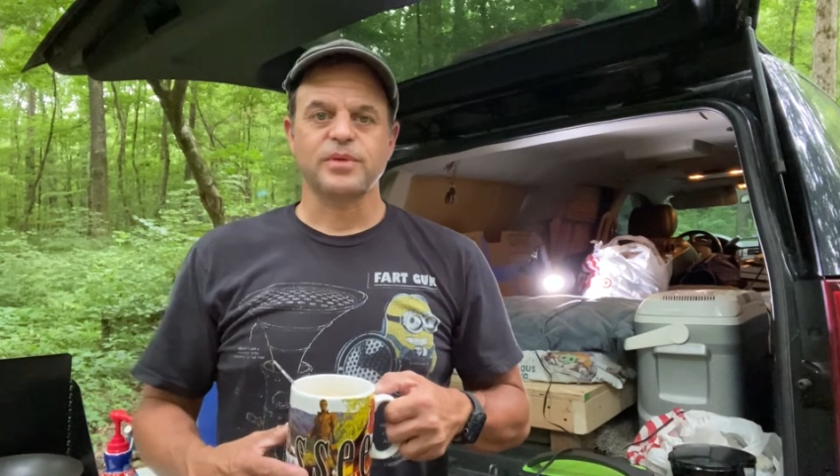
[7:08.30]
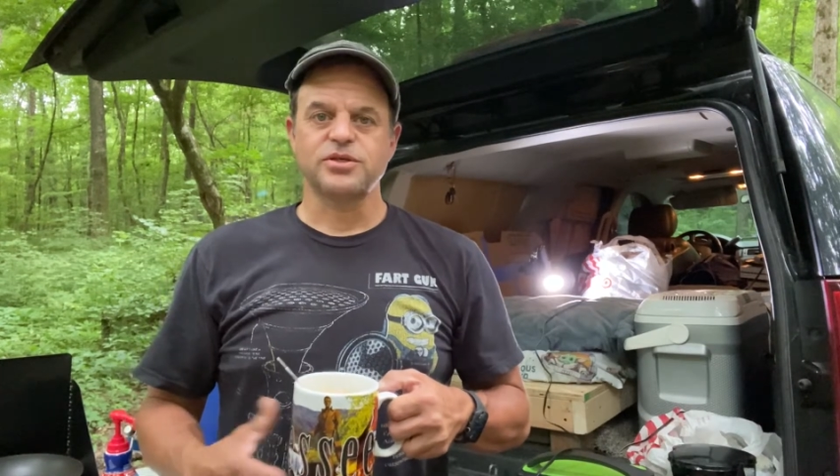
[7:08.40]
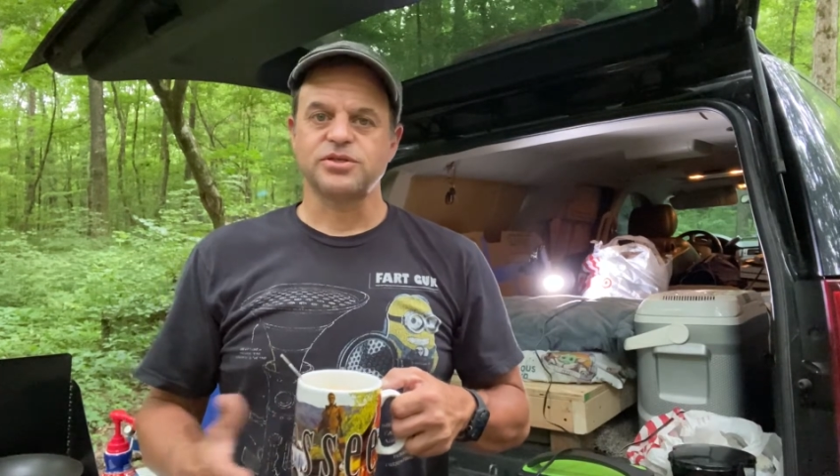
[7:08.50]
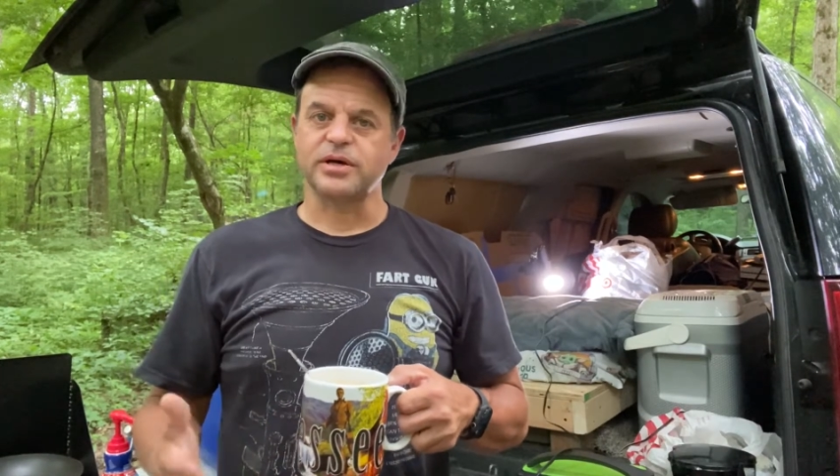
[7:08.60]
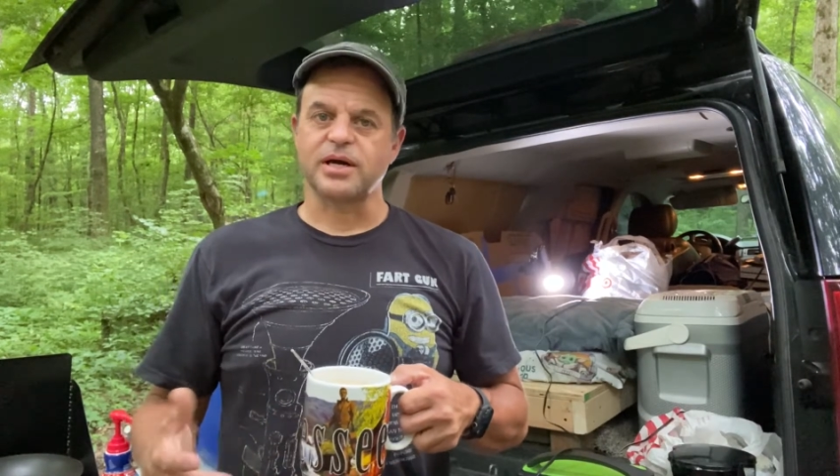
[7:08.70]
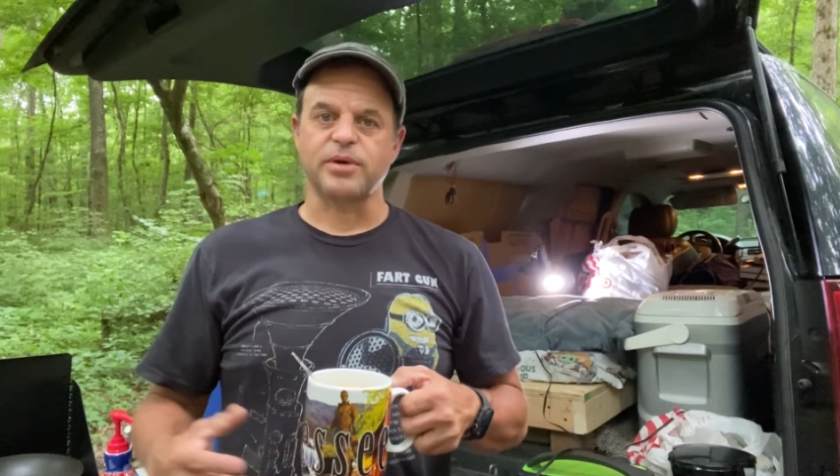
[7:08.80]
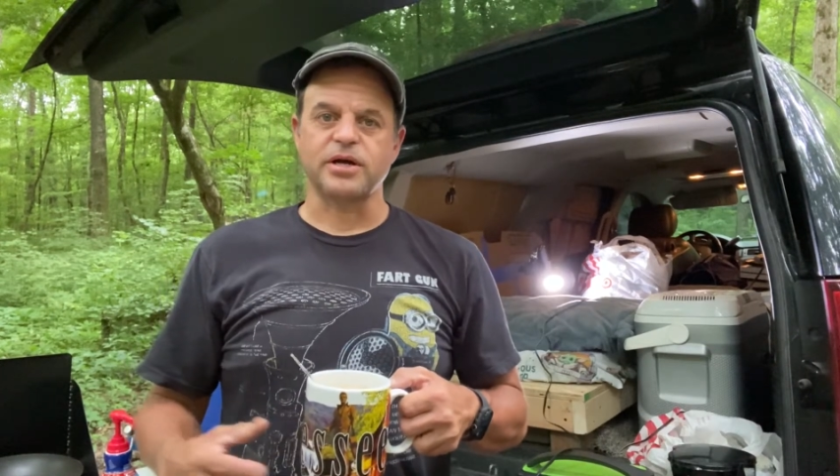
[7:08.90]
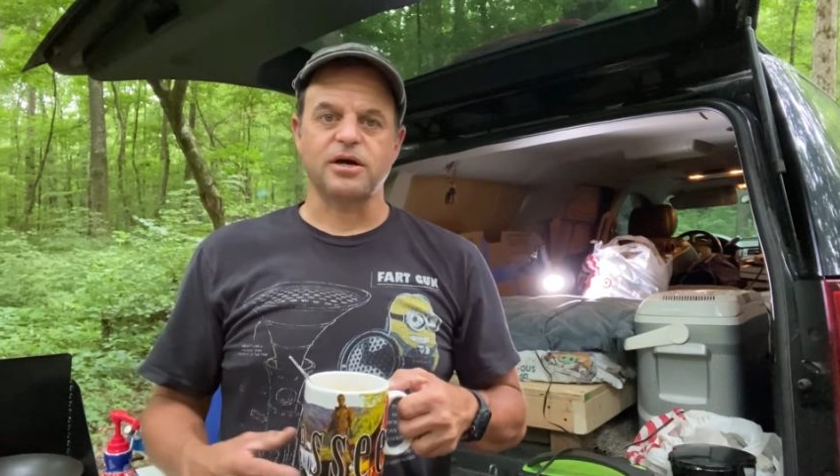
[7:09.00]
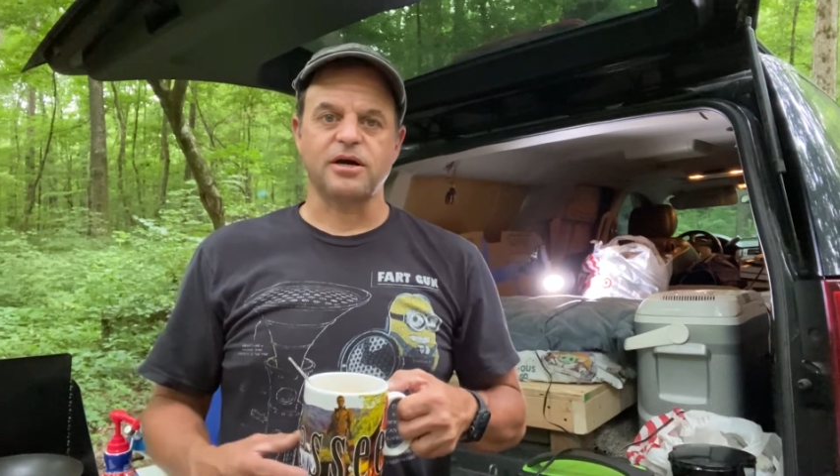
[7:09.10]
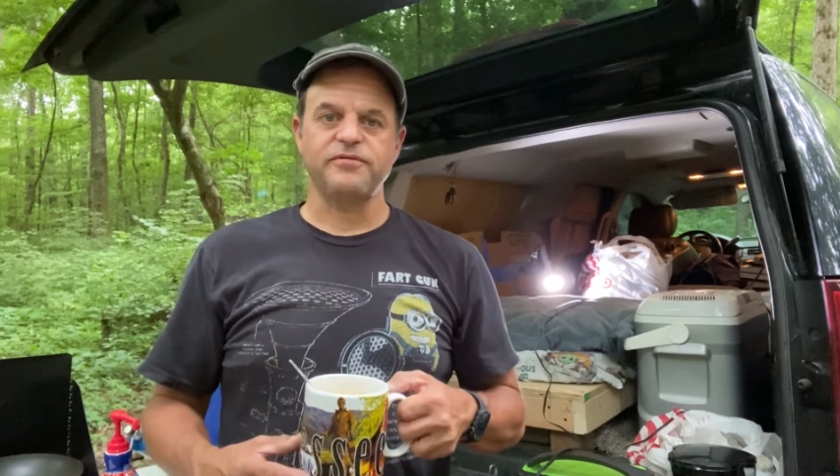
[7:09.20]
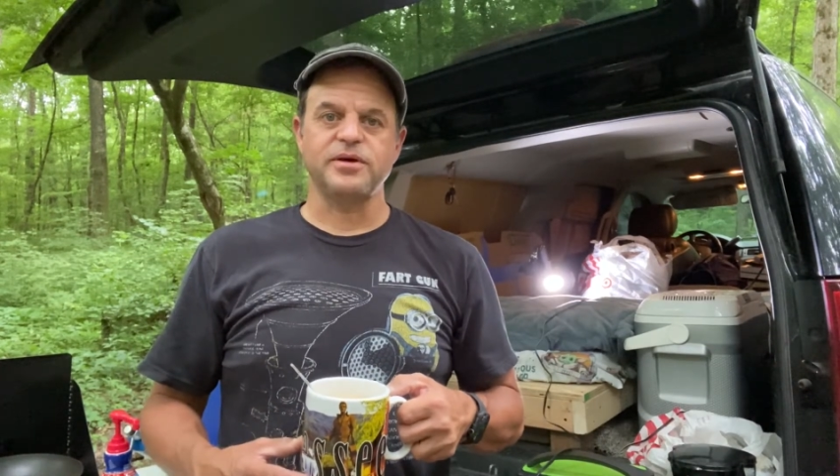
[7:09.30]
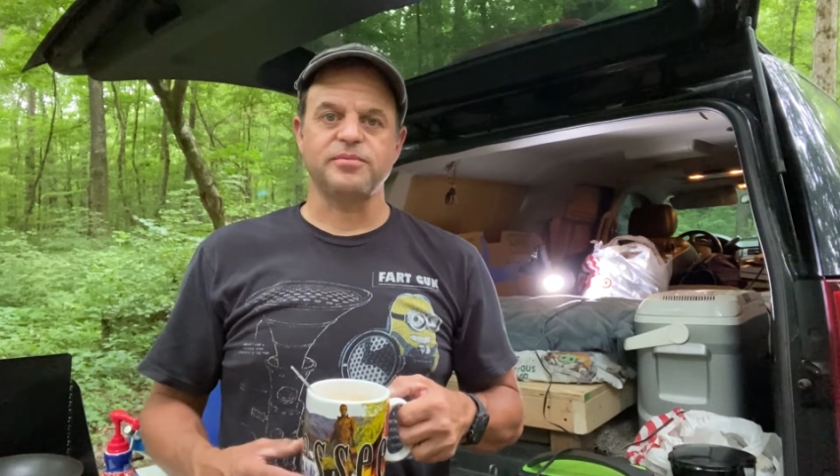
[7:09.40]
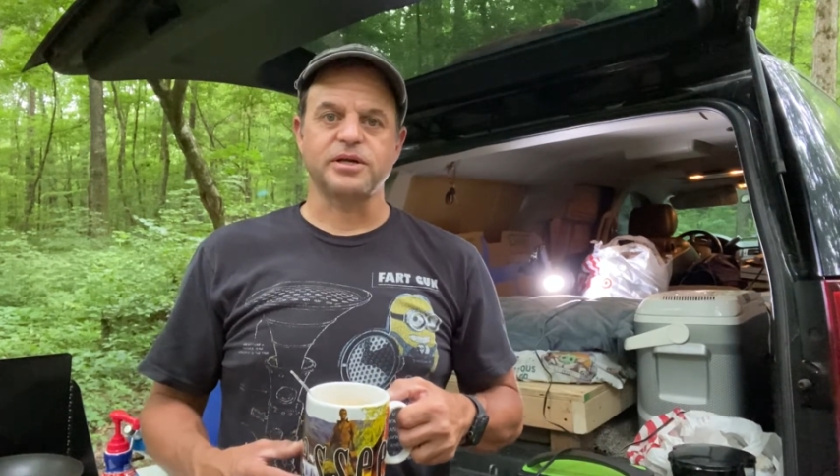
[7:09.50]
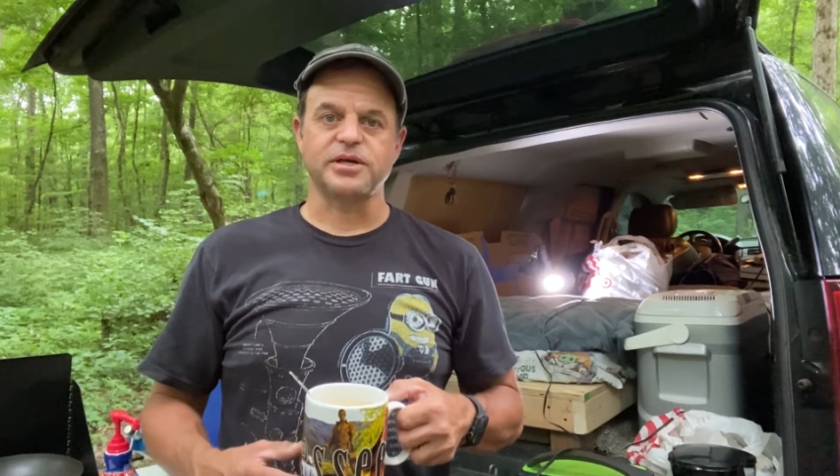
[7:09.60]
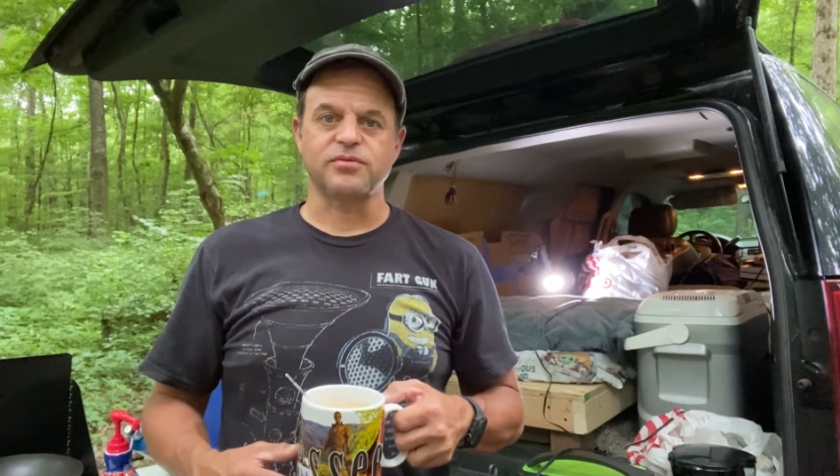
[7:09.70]
So I got my coffee. I'm
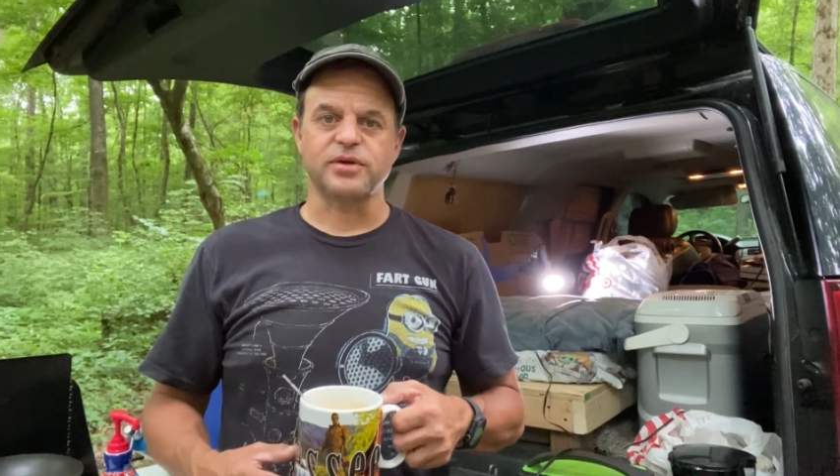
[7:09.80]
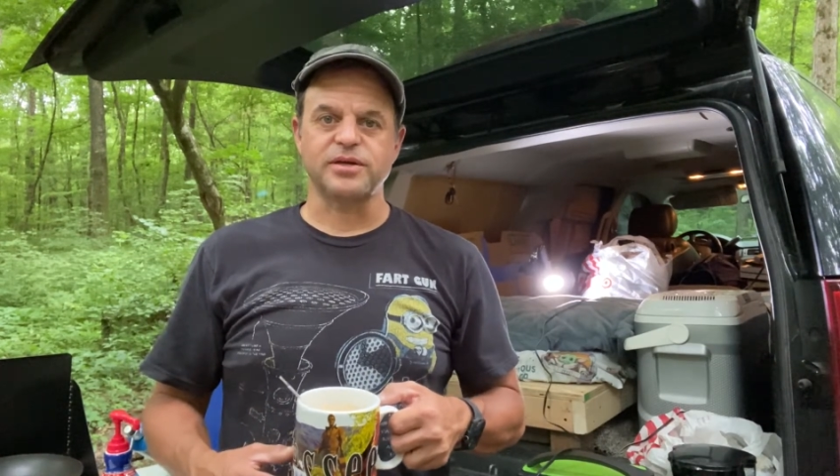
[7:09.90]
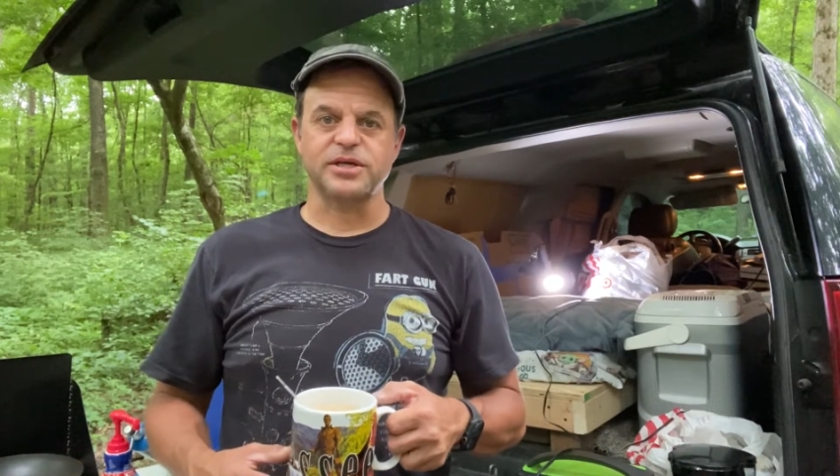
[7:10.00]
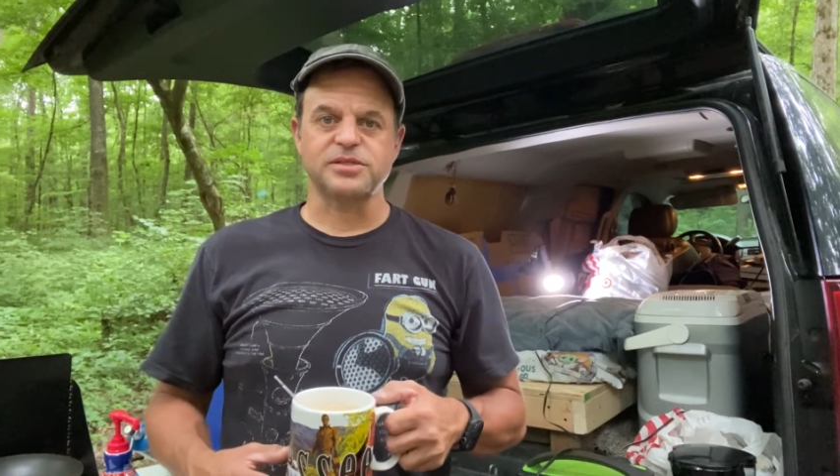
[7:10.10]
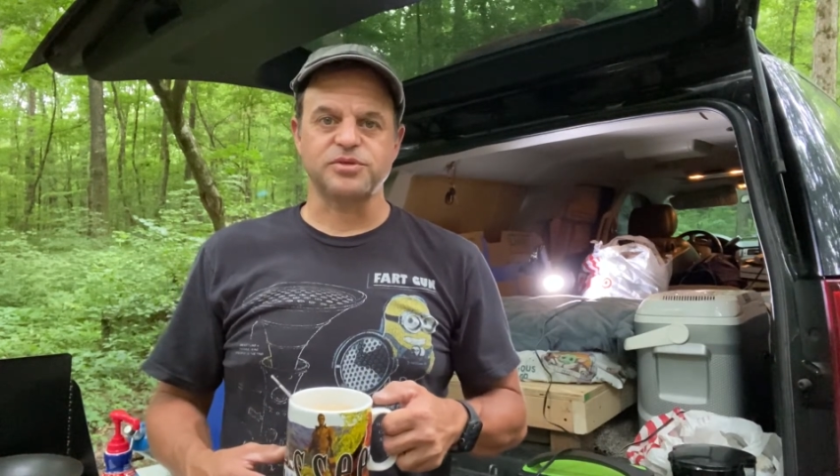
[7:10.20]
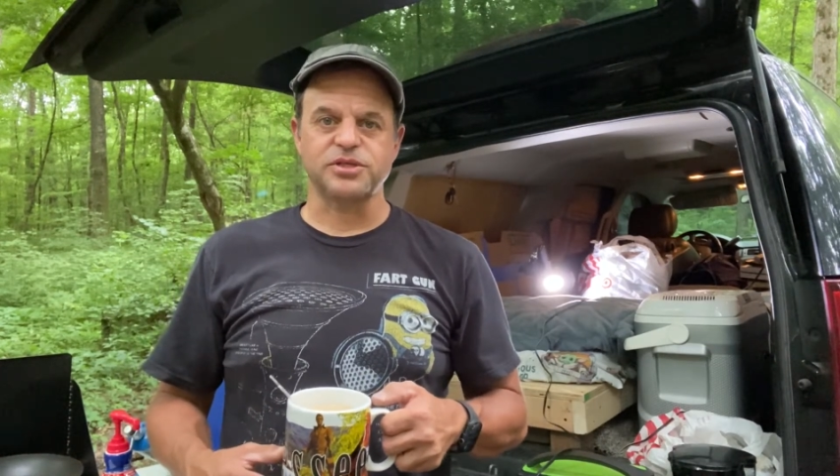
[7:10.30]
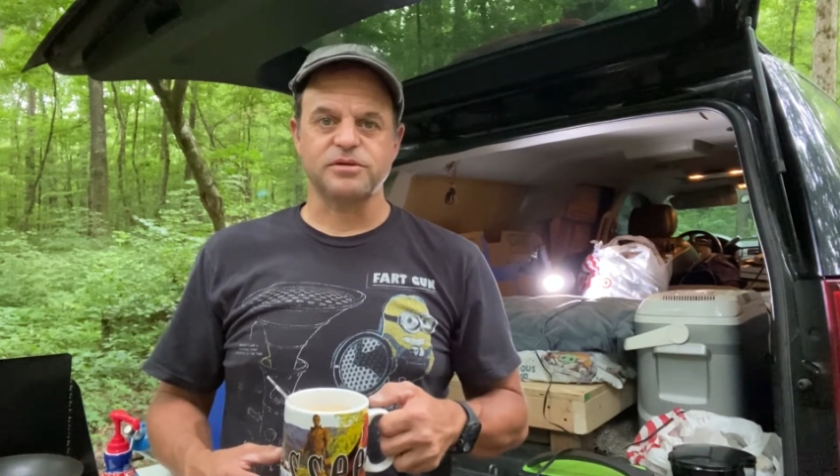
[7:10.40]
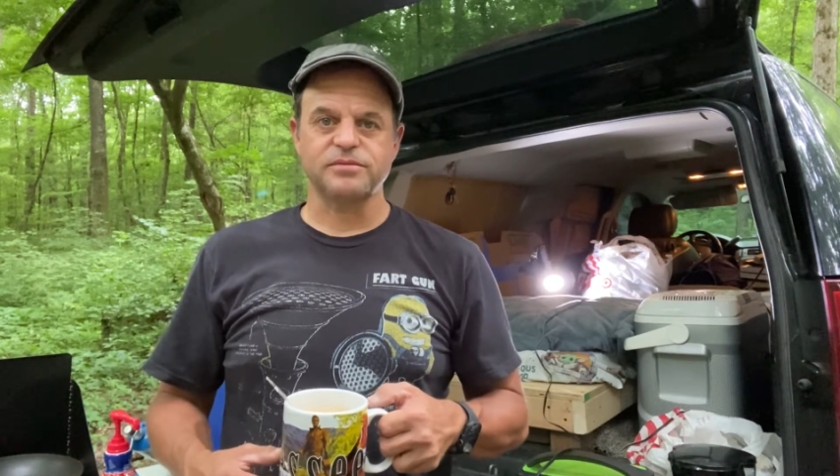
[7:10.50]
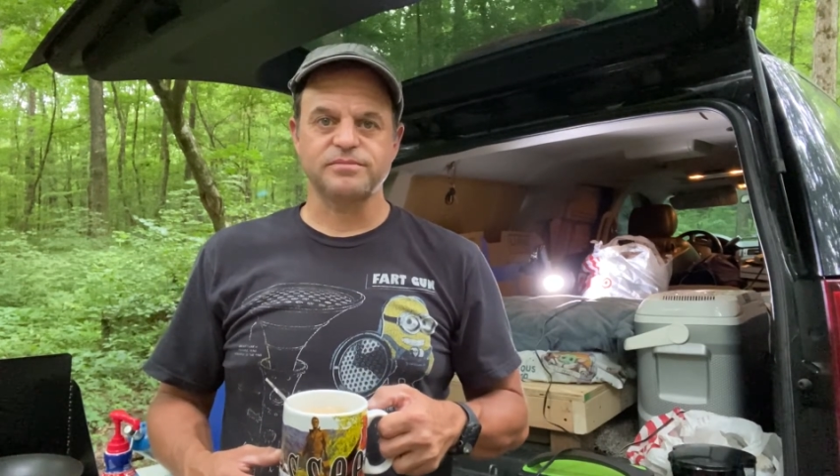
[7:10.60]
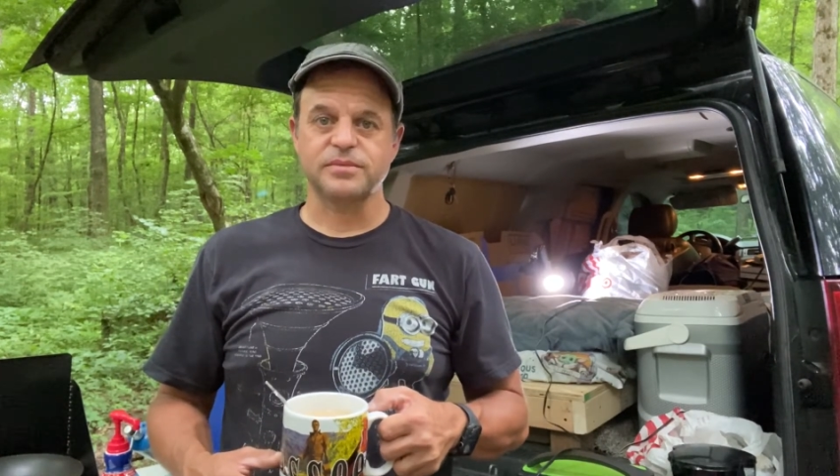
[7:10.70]
gonna get ready to make some dinner.